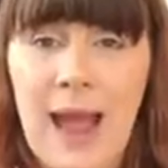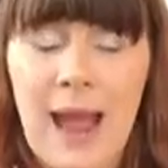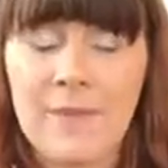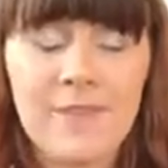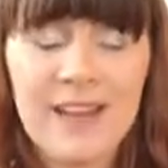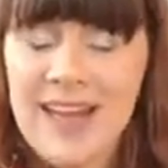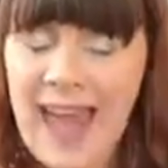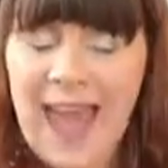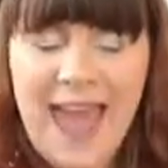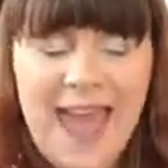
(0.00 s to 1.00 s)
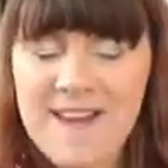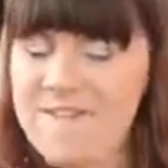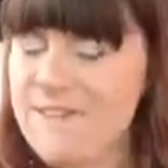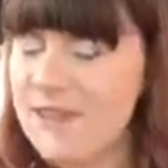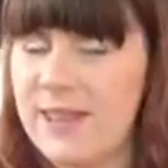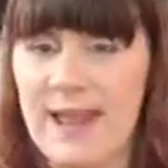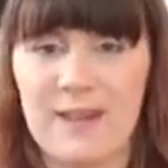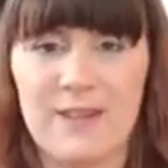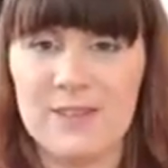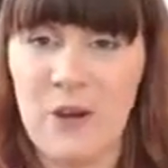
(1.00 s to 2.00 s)
I forget
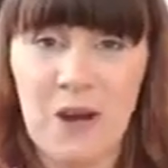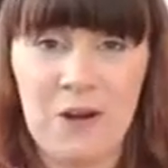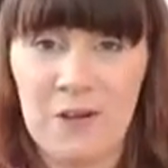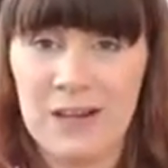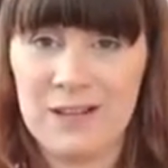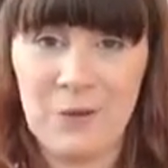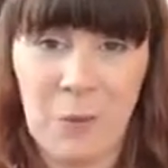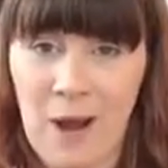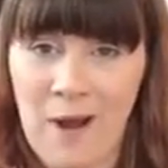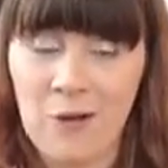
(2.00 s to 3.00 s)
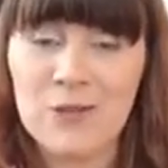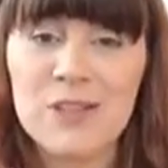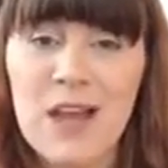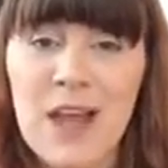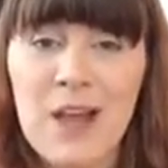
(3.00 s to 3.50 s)
everything that's going on in the world,